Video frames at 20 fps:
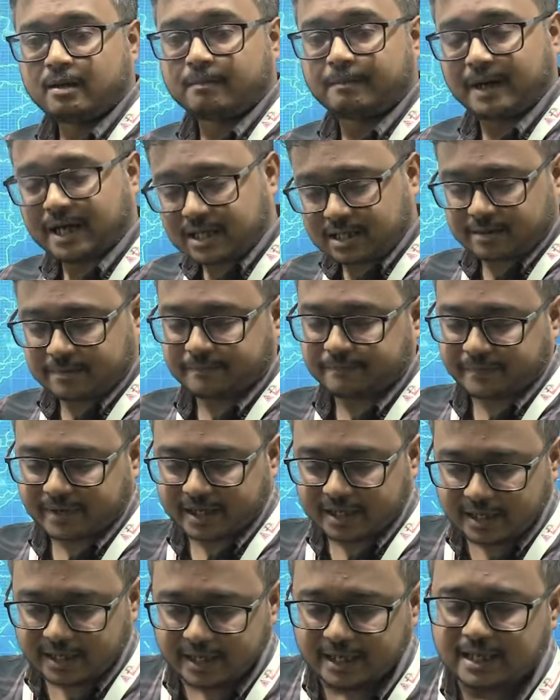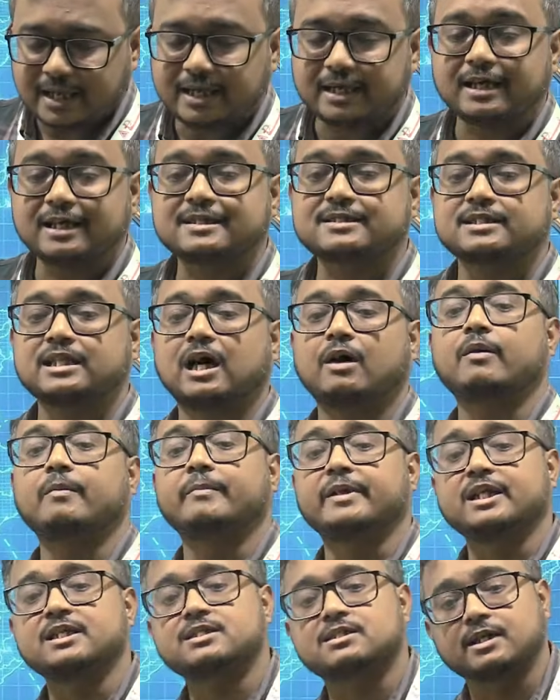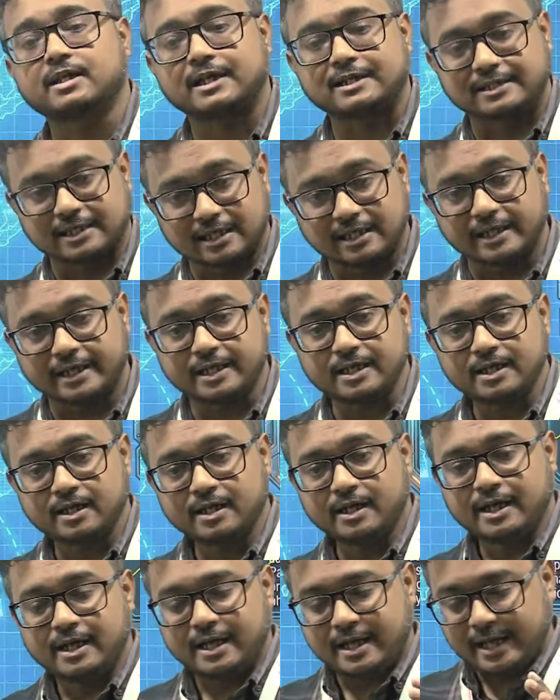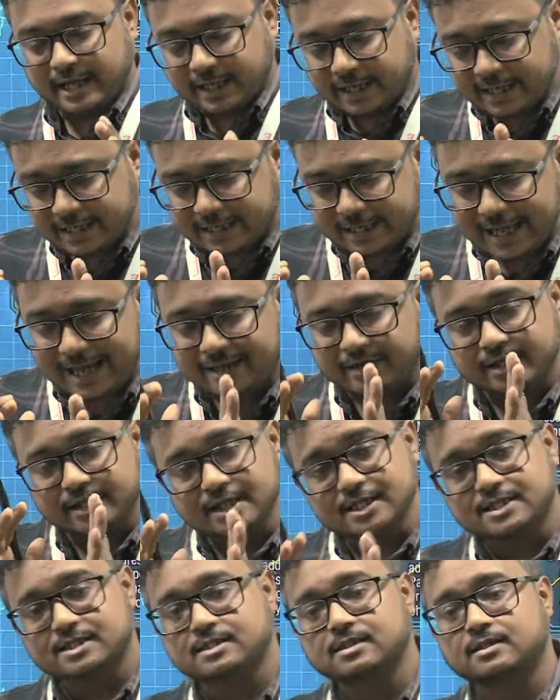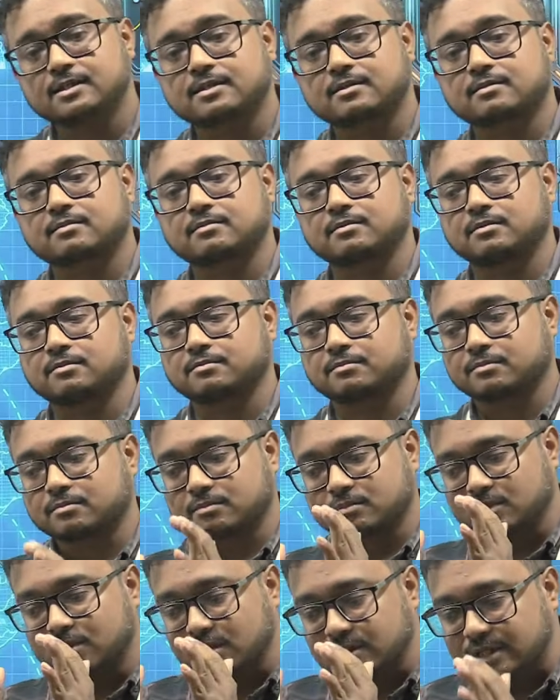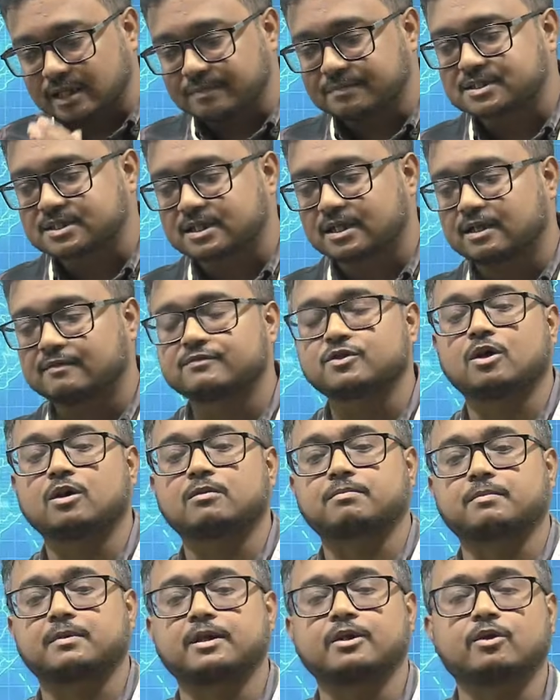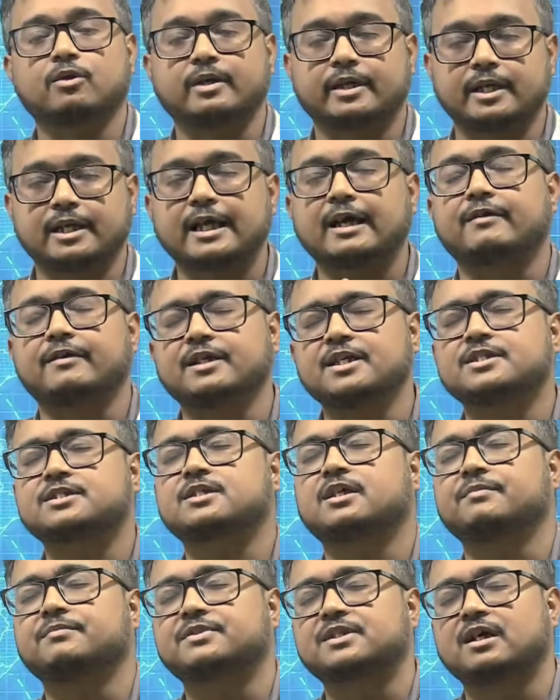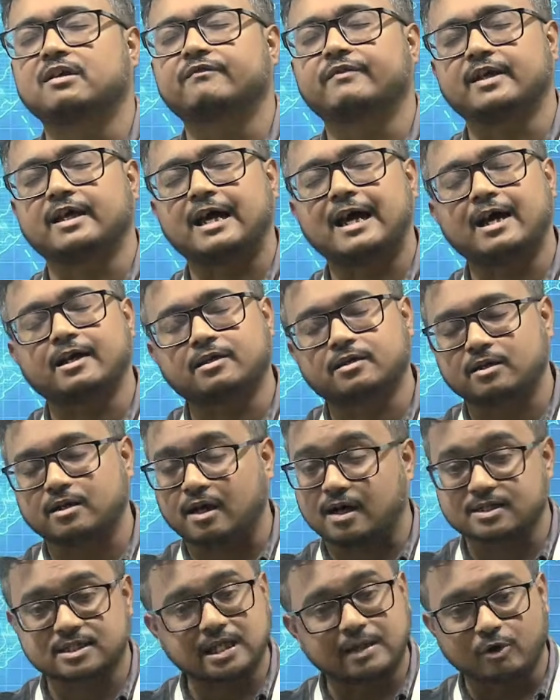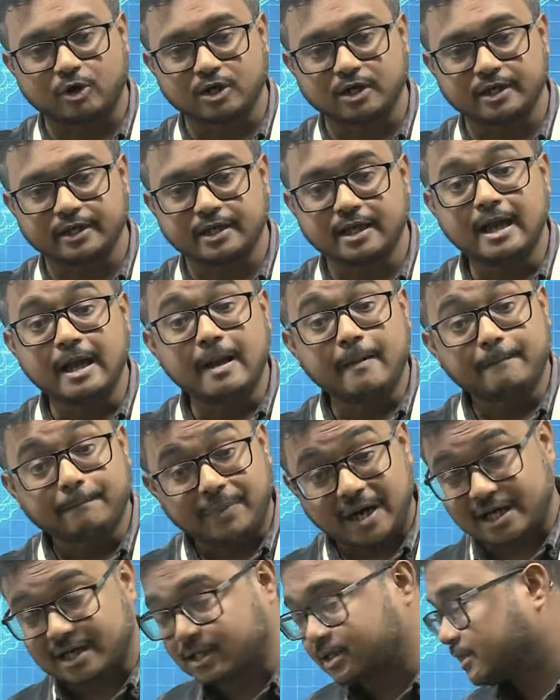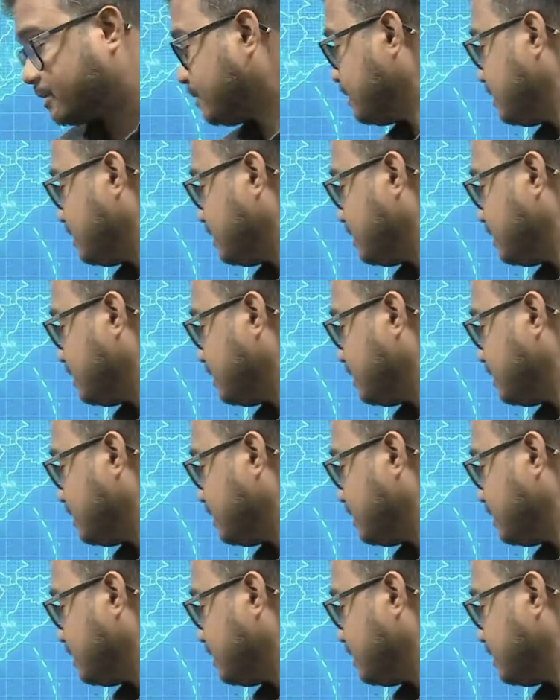but he is now a minister at Delhi, he can register themselves, or he can register himself at Assam only. But